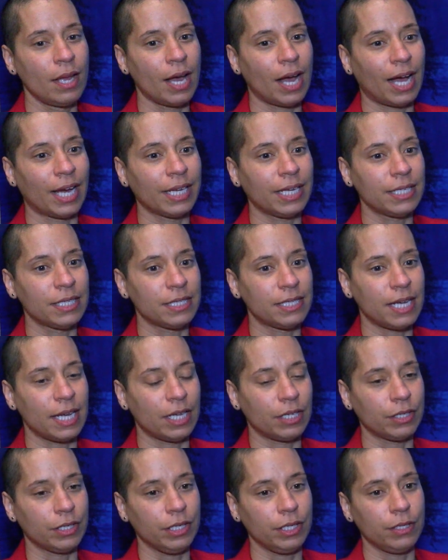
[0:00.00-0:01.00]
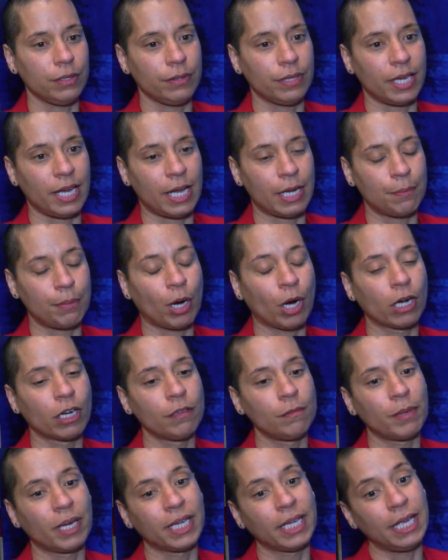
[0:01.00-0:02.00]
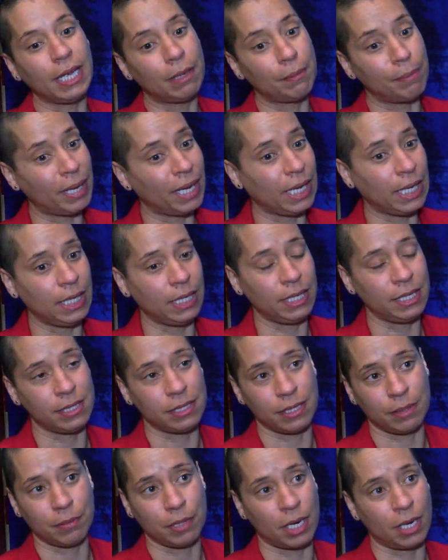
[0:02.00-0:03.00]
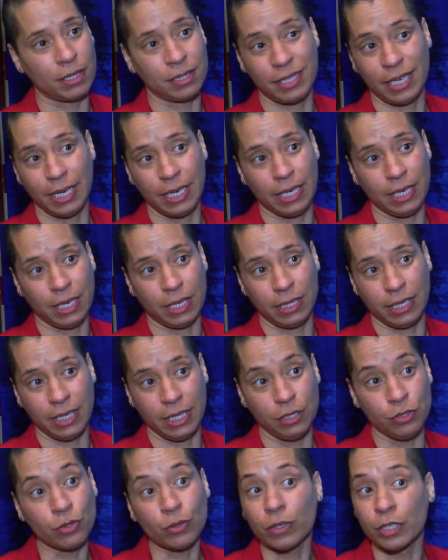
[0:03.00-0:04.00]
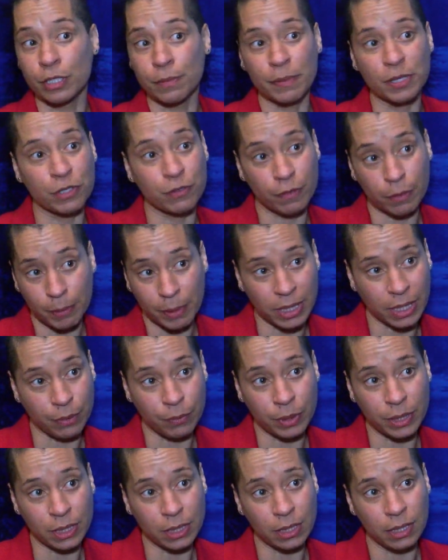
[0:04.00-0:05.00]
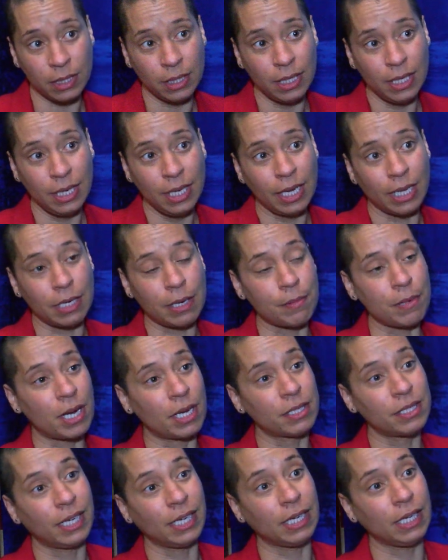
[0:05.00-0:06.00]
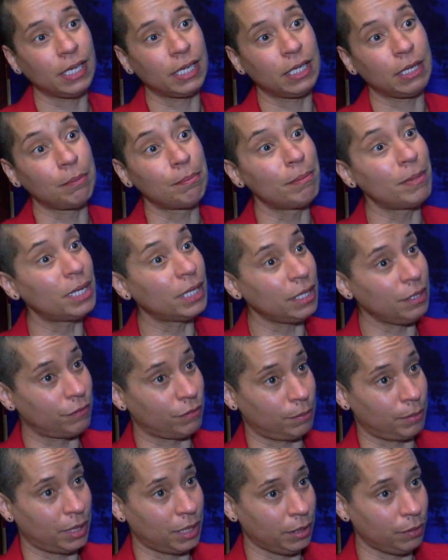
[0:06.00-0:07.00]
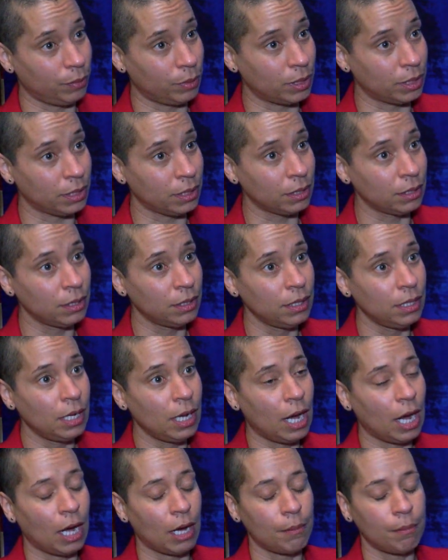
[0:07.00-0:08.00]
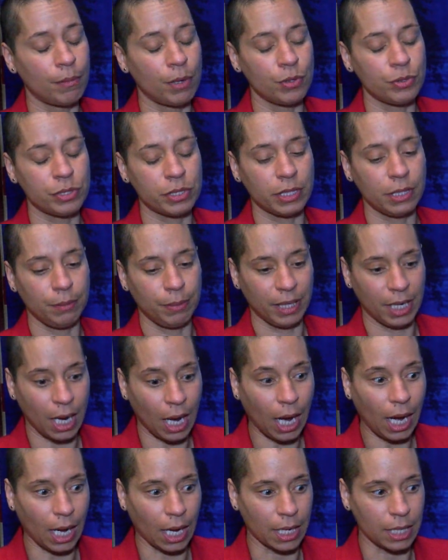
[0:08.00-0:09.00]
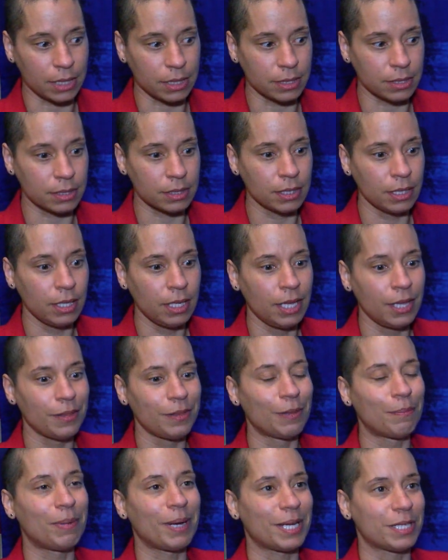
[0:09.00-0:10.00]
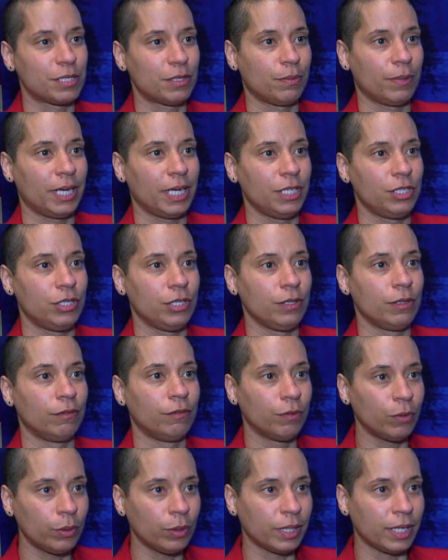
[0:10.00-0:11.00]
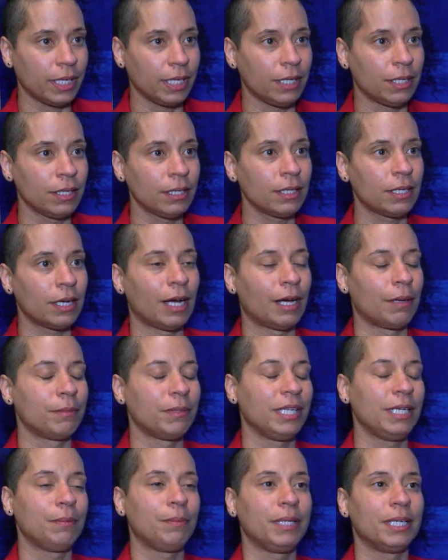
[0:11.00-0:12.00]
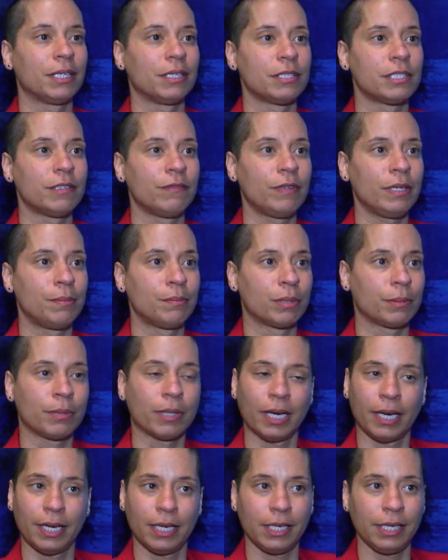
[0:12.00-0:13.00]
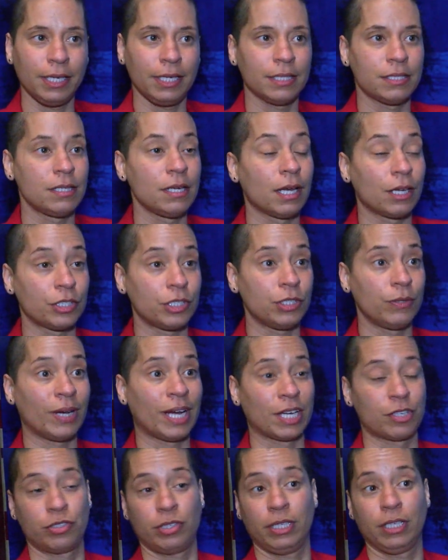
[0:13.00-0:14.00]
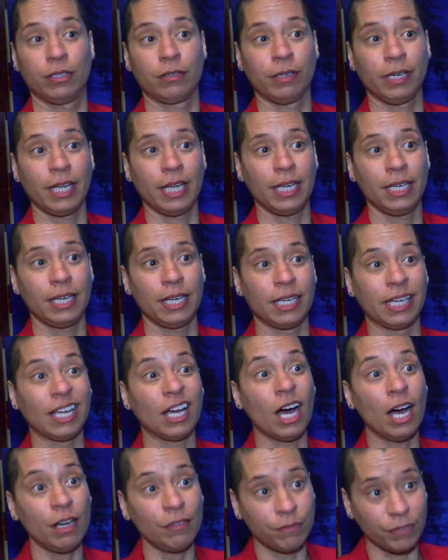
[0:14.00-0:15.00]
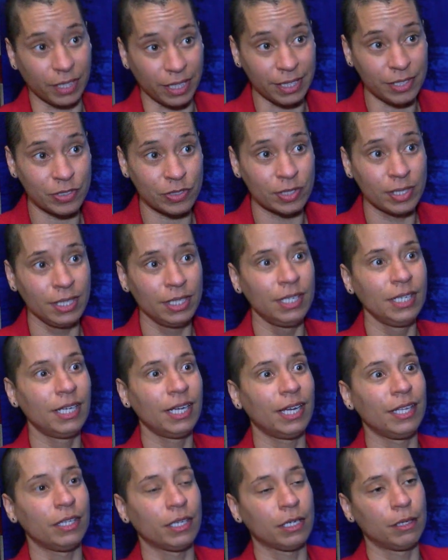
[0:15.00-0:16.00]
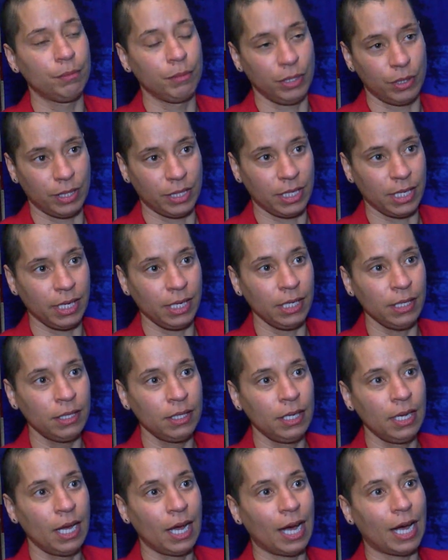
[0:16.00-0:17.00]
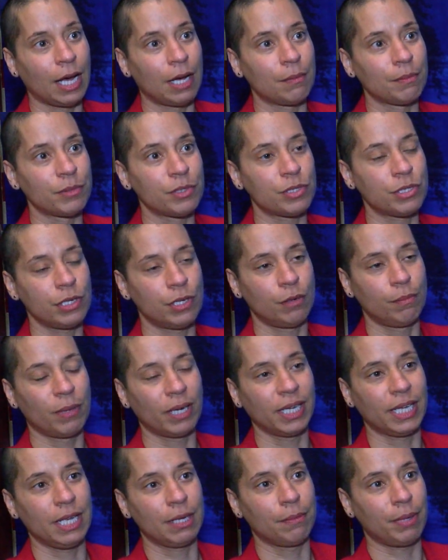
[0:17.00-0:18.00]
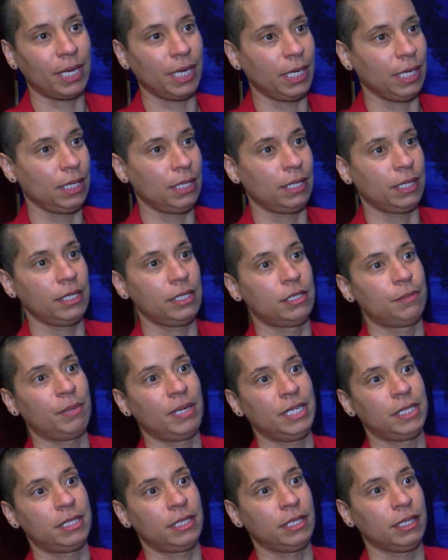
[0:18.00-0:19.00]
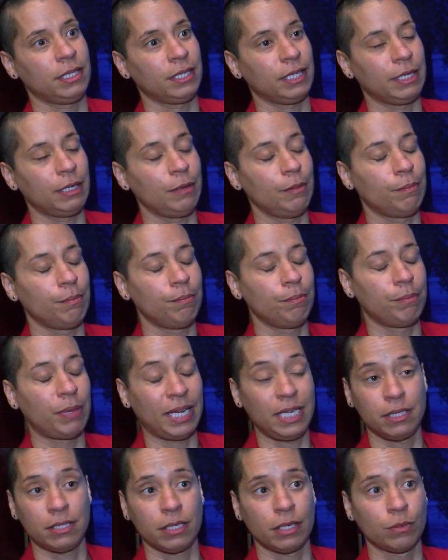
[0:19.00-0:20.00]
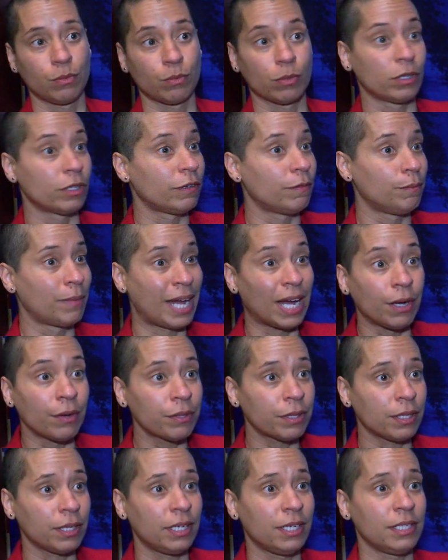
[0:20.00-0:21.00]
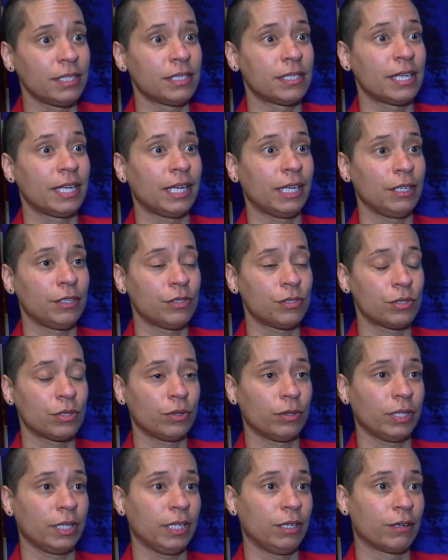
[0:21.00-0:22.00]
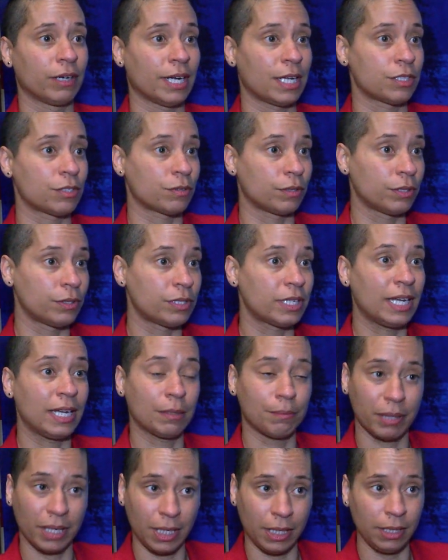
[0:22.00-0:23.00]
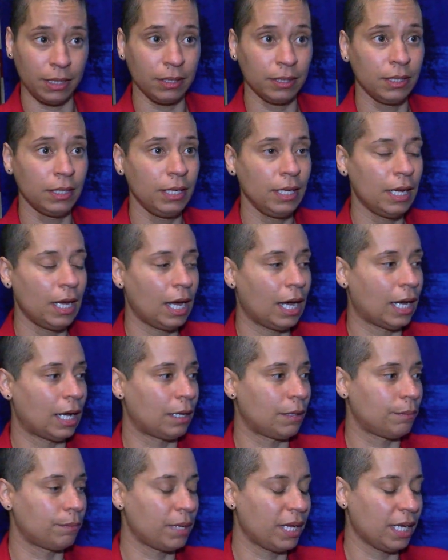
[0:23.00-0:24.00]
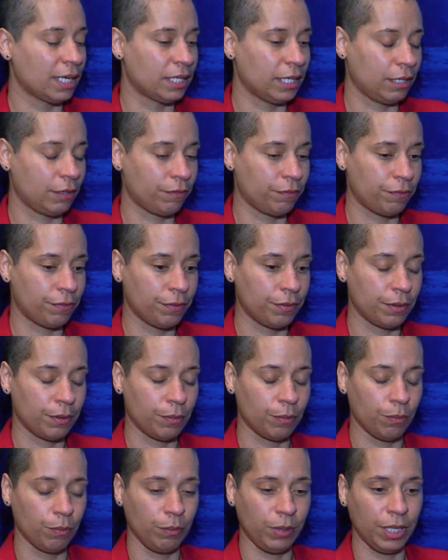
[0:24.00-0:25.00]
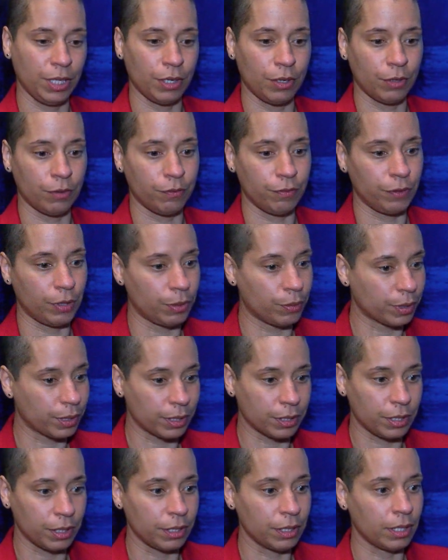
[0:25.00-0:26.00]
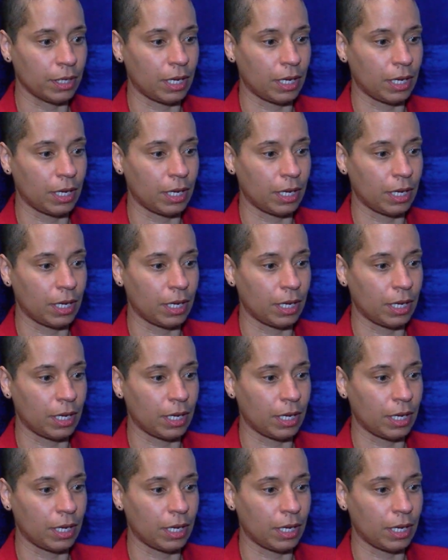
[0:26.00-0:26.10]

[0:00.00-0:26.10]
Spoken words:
I can tell you that part of my campaign is I'm not taking any endorsements from anyone, and I'm not taking any money from anyone, mostly because the best way to avoid the appearance of impropriety is not to actually create any conflicts in the community. So my campaign is basically based on word of mouth. It is a solely grassroots campaign, and if we go forward